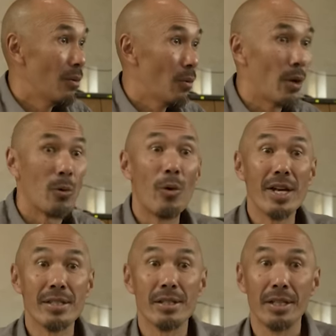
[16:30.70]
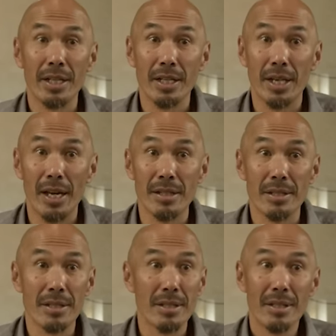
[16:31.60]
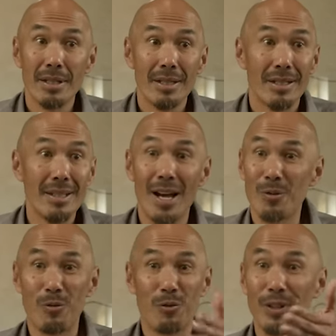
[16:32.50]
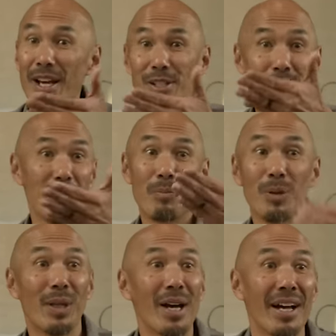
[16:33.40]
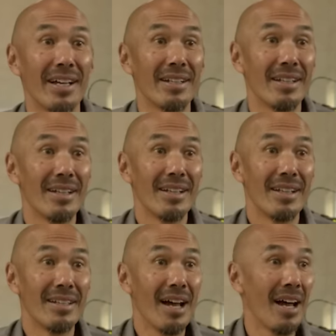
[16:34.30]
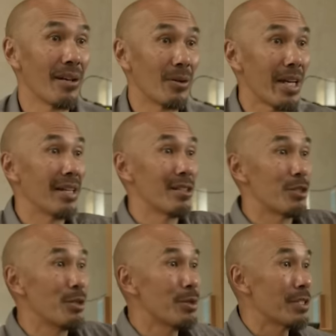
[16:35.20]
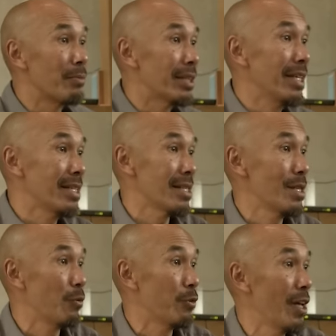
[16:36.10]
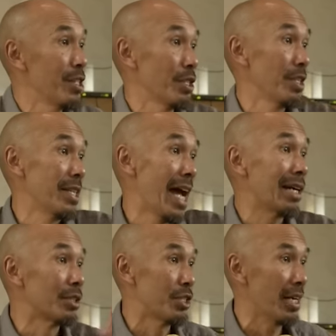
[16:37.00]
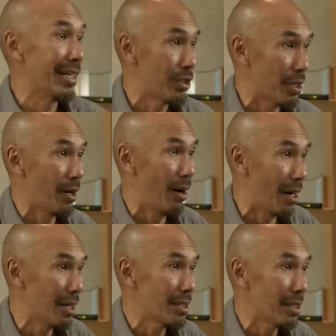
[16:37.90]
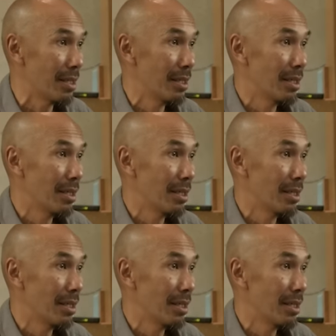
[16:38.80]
we're wrestling against not flesh and blood, not, okay, let's do some things in the flesh and that'll change your heart.